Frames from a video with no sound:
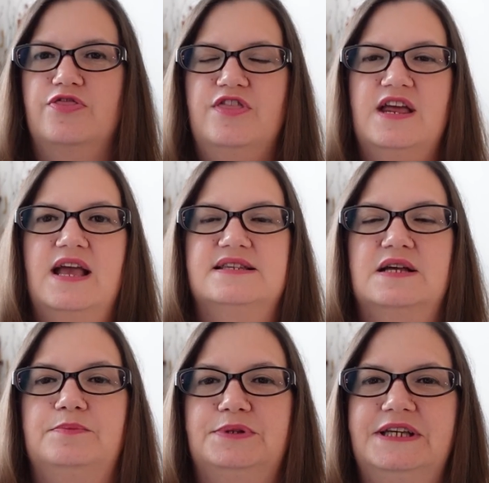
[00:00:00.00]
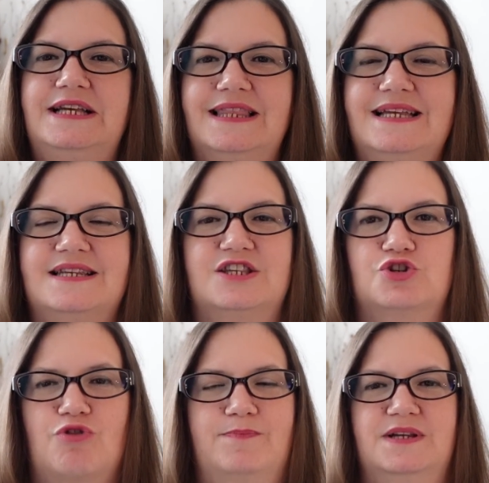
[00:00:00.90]
that has completely
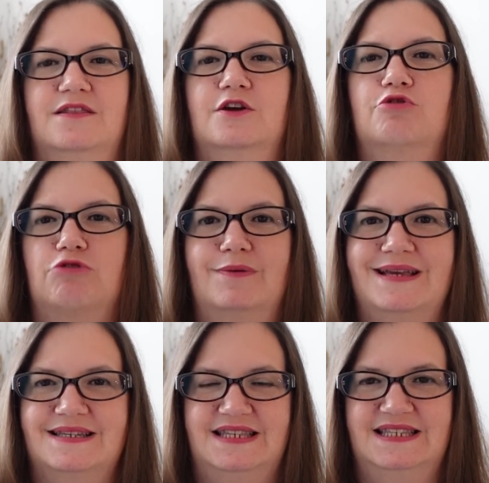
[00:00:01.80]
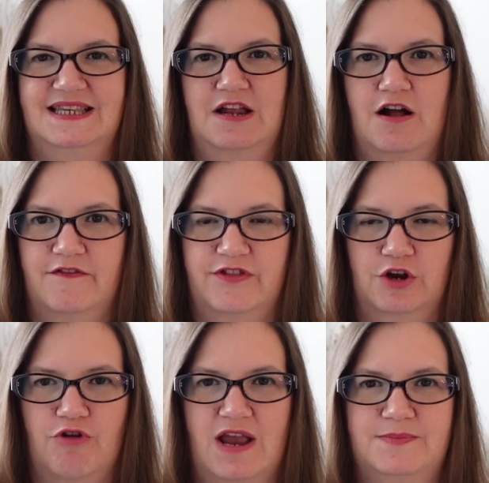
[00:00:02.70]
disrupted the growing season of the
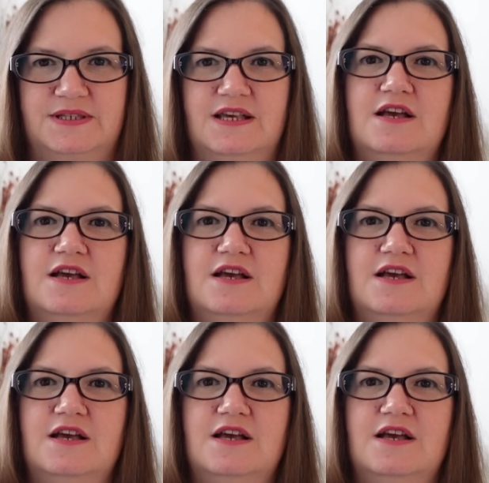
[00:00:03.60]
grapes.